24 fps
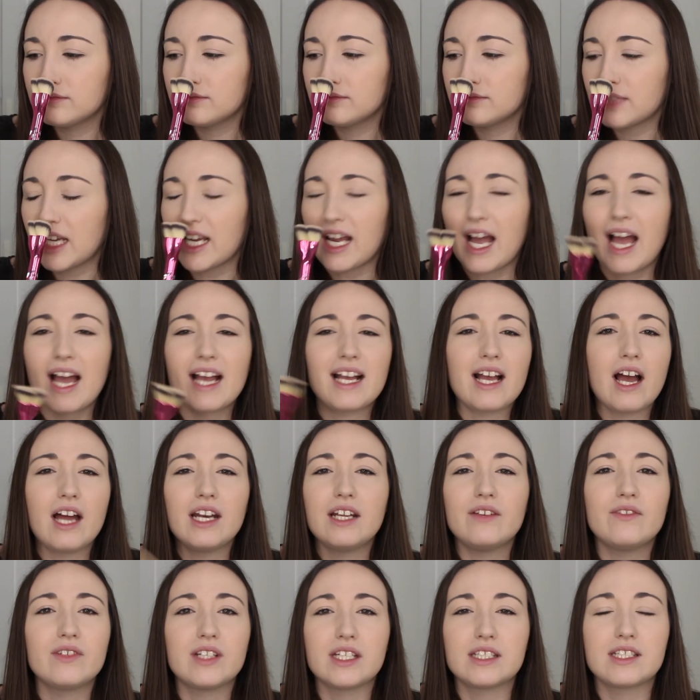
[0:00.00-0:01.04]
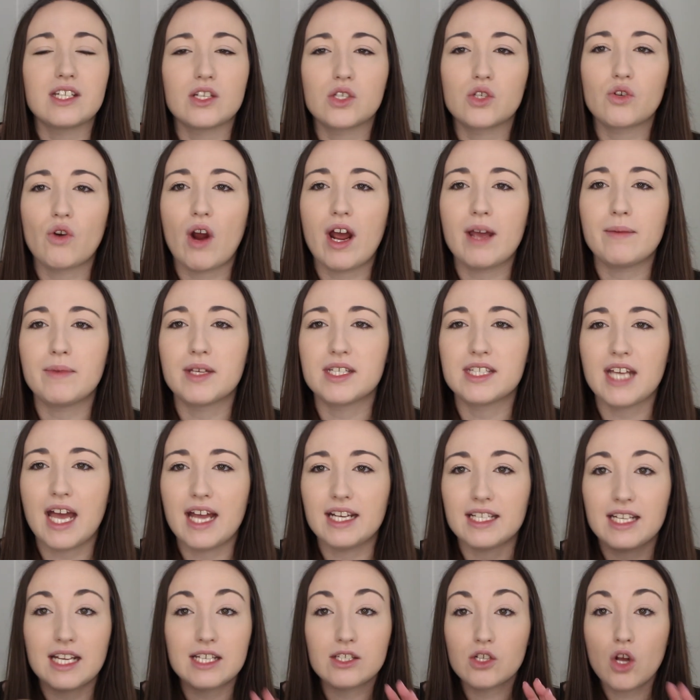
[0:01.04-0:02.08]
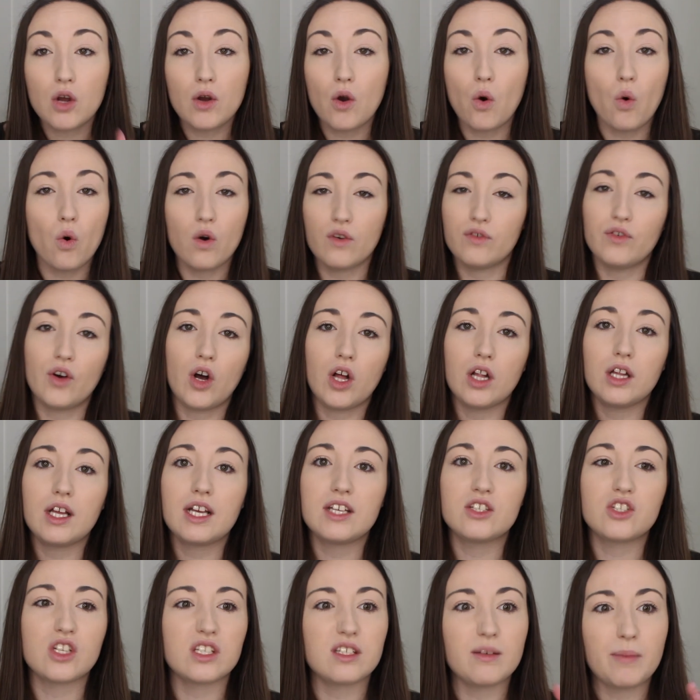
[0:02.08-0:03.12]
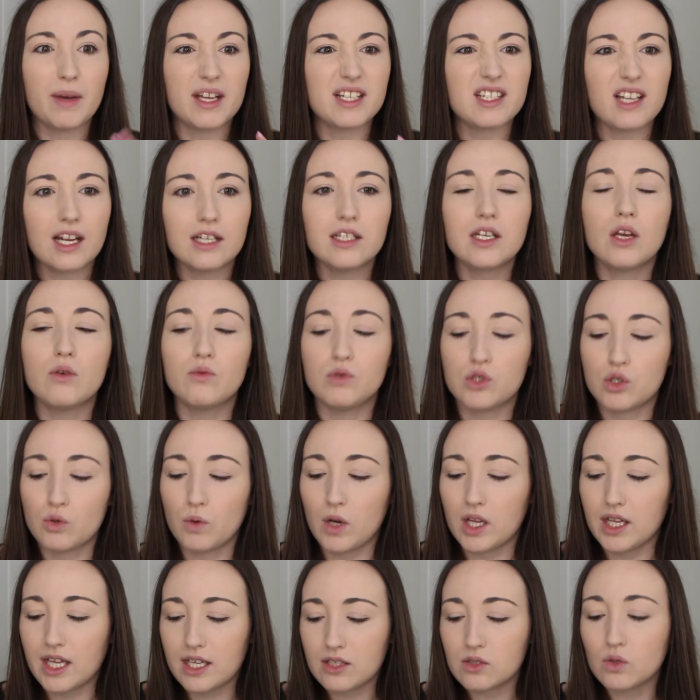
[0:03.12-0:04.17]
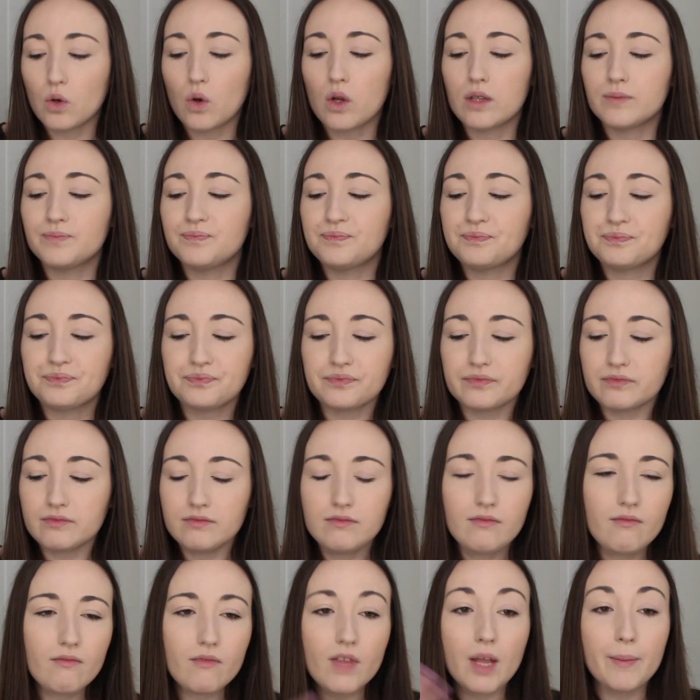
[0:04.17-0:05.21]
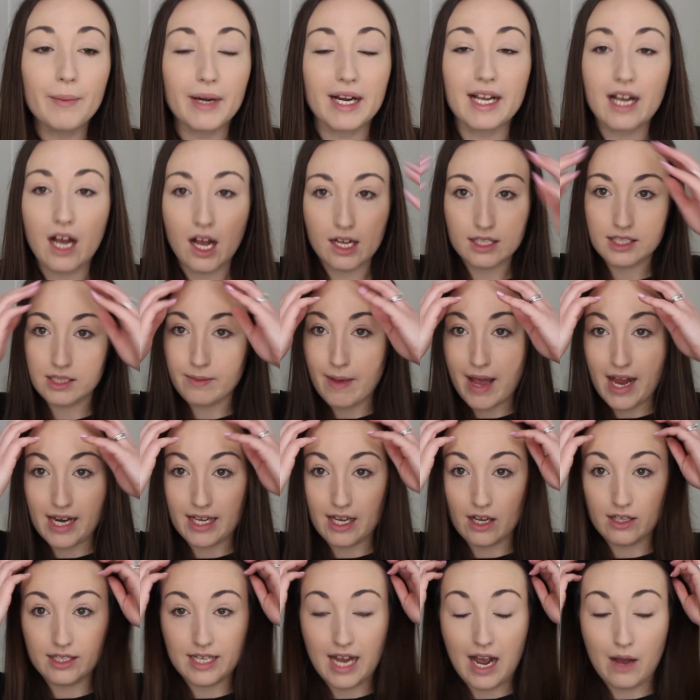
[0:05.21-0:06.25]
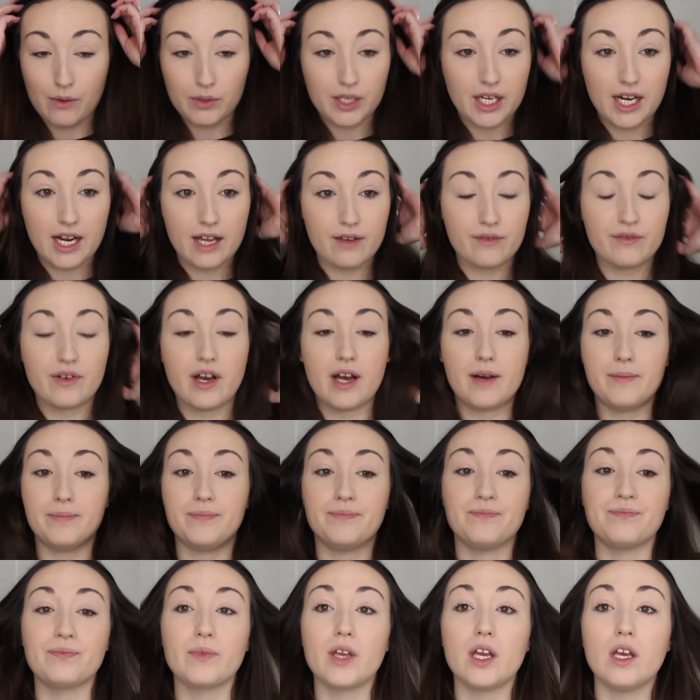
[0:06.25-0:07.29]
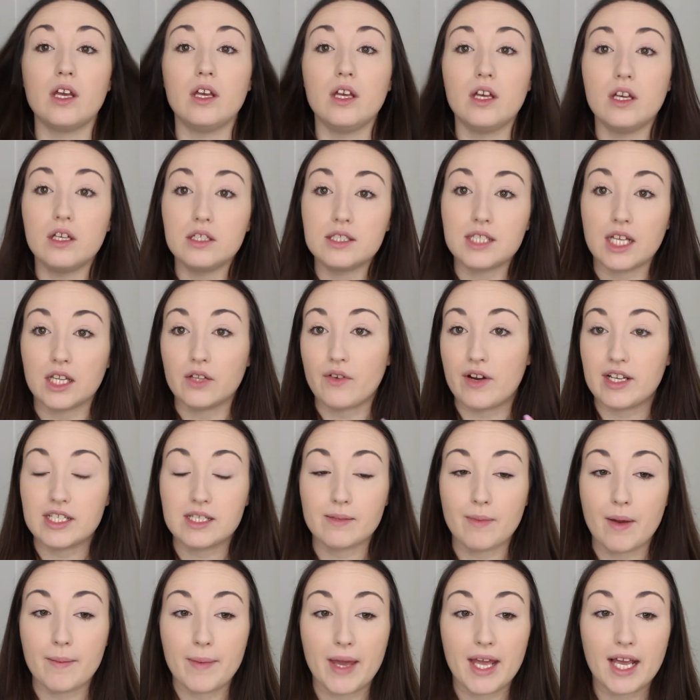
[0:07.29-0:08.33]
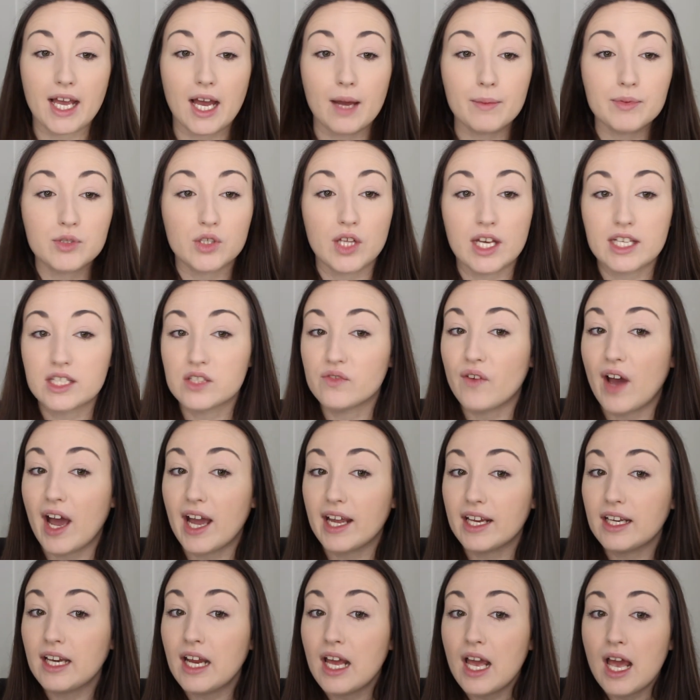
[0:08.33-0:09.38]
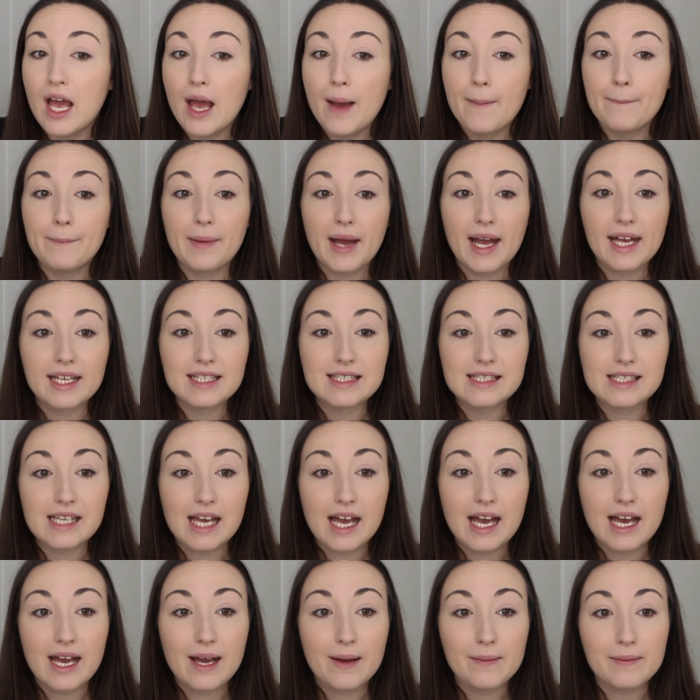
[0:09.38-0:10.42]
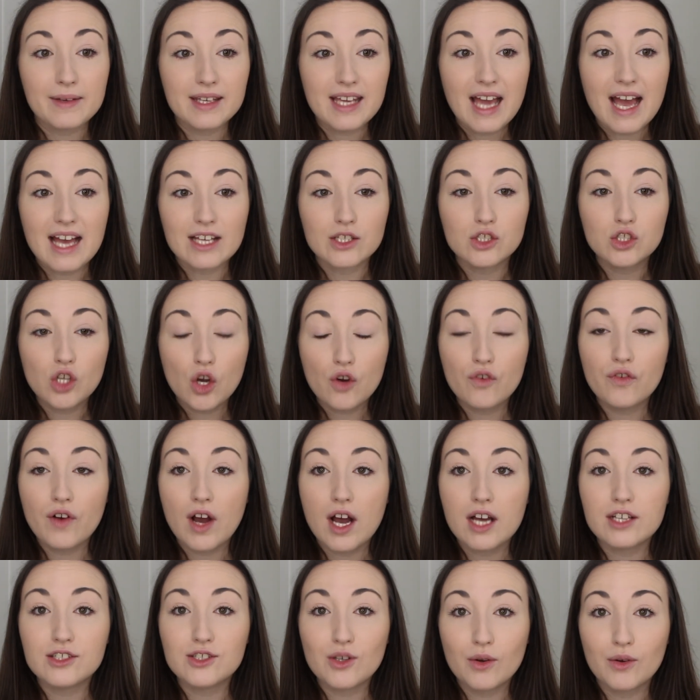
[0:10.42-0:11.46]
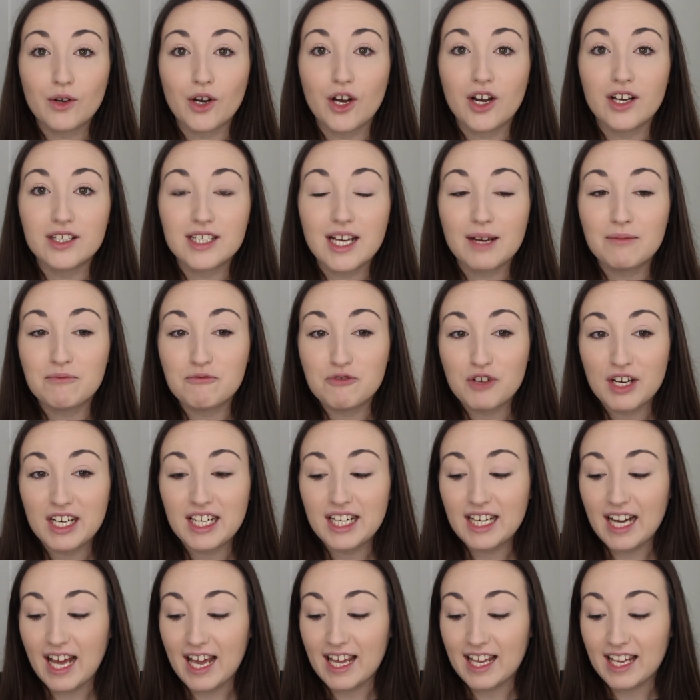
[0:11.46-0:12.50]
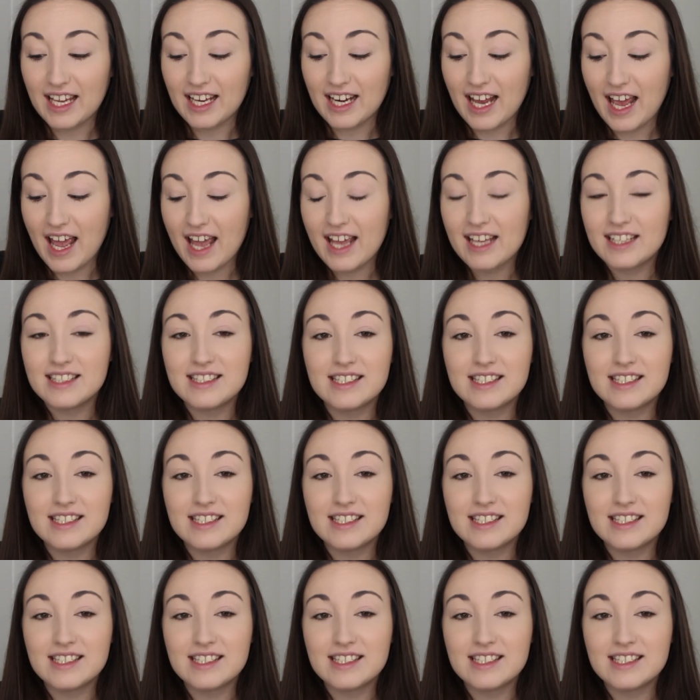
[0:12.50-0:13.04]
like, I can't even describe the scent. It's not awful, it's just a bit unusual, that's all. But I can't smell it now that I've done the rest of my makeup, so that's fine. But yeah, so far so good. I'm really liking it.